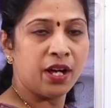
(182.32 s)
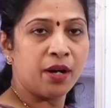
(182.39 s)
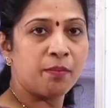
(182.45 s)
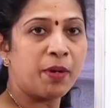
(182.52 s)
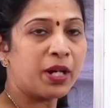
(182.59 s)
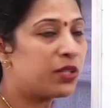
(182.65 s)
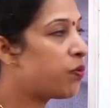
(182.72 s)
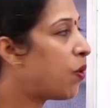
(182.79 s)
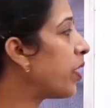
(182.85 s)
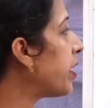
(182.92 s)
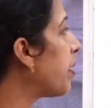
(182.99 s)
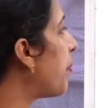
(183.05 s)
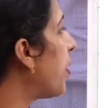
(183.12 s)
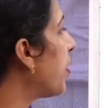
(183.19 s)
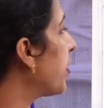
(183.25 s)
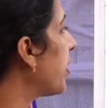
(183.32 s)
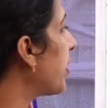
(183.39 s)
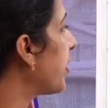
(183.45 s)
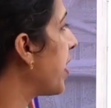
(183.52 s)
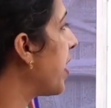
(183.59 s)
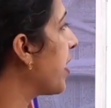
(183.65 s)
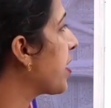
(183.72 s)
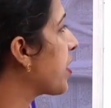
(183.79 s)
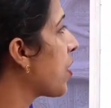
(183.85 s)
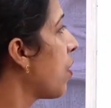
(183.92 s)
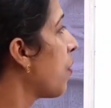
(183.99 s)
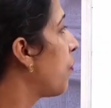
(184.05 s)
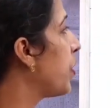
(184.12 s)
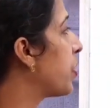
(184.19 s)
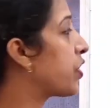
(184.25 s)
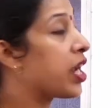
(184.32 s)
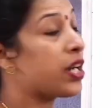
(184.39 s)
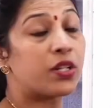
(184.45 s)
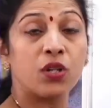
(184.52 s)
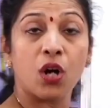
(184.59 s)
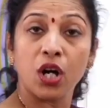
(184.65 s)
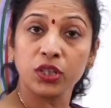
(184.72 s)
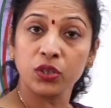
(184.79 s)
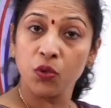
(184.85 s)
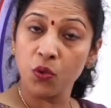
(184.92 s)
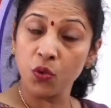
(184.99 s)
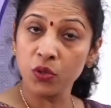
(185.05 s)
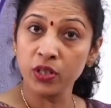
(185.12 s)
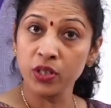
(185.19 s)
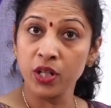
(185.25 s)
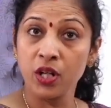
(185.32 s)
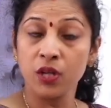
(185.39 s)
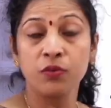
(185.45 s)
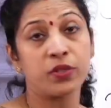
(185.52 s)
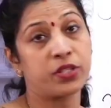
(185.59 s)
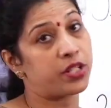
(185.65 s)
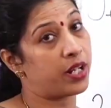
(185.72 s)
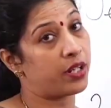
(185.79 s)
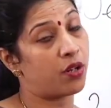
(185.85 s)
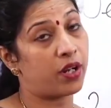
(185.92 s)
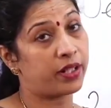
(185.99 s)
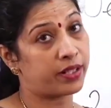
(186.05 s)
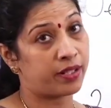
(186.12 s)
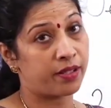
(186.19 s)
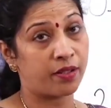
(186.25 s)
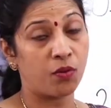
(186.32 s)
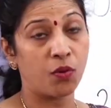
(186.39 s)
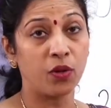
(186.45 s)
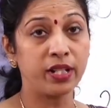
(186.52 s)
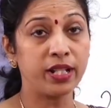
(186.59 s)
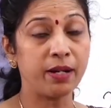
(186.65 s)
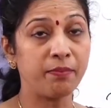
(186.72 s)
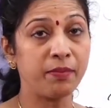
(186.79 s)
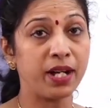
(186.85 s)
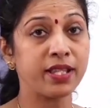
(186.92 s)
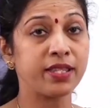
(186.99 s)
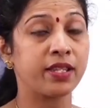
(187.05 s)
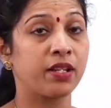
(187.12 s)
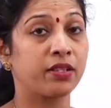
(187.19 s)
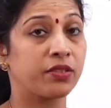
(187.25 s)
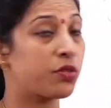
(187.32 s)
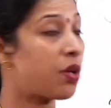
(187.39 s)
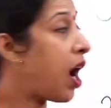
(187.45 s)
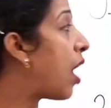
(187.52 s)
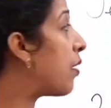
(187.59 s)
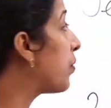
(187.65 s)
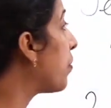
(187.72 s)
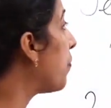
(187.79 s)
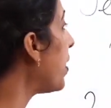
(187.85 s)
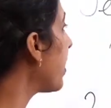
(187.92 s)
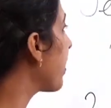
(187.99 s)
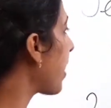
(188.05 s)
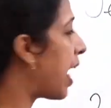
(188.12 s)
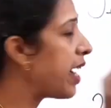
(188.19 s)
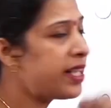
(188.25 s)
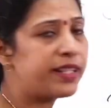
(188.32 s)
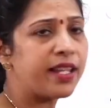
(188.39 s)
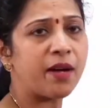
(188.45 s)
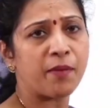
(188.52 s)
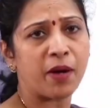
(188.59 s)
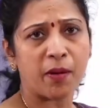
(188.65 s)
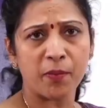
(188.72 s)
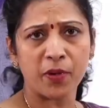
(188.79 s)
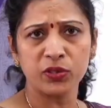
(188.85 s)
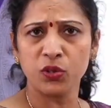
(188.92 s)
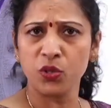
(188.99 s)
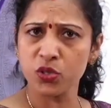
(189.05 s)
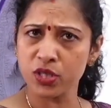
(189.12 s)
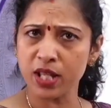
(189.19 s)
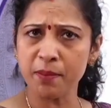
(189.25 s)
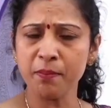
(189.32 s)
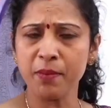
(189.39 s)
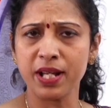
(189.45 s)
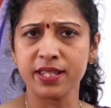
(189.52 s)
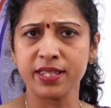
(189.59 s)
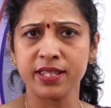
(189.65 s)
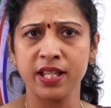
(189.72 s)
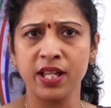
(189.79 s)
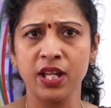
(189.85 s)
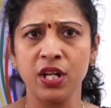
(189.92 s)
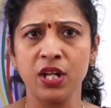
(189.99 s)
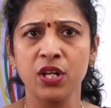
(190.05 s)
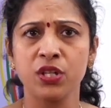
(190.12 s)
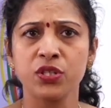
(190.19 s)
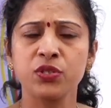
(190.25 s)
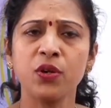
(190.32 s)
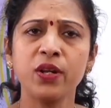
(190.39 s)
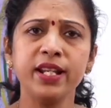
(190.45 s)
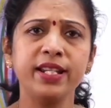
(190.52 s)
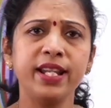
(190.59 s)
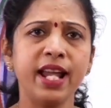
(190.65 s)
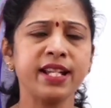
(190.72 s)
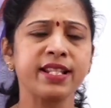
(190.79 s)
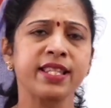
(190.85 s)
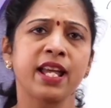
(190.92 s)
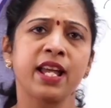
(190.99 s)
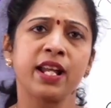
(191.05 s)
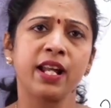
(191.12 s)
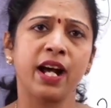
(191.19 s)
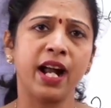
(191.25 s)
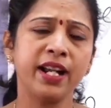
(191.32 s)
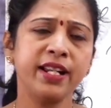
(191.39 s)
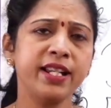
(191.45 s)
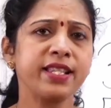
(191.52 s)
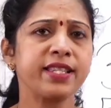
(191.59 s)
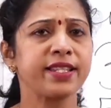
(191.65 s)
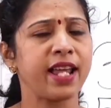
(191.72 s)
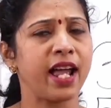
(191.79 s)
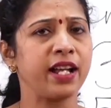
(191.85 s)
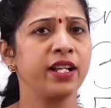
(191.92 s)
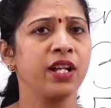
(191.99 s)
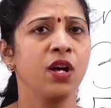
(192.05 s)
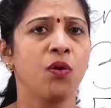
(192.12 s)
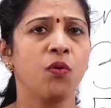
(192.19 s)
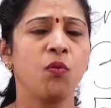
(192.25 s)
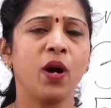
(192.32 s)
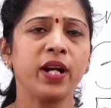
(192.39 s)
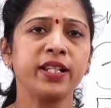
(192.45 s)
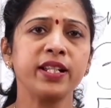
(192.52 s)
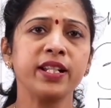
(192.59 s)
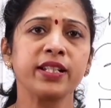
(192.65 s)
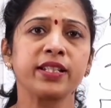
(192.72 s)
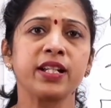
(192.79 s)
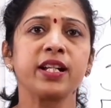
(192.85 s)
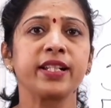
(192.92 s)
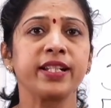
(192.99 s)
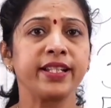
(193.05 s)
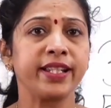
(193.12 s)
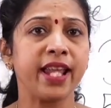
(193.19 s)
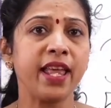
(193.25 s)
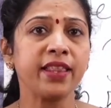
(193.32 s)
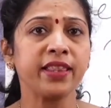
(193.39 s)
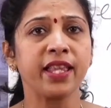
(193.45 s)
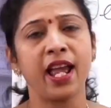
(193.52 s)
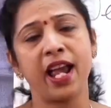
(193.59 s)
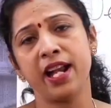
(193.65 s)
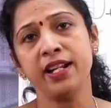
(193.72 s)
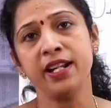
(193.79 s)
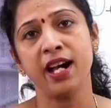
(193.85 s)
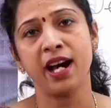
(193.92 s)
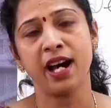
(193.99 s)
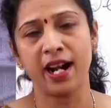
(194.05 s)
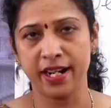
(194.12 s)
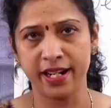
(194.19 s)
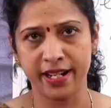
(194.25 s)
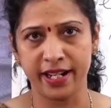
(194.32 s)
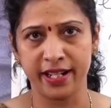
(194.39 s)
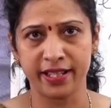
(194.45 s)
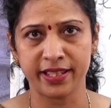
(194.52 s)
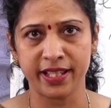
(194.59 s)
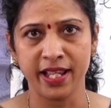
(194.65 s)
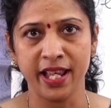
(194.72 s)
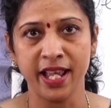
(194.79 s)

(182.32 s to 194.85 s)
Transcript: But what about the things which are not whole, which are not whole numbers? So how do we write those numbers? So let's understand what are the 10th and 100th.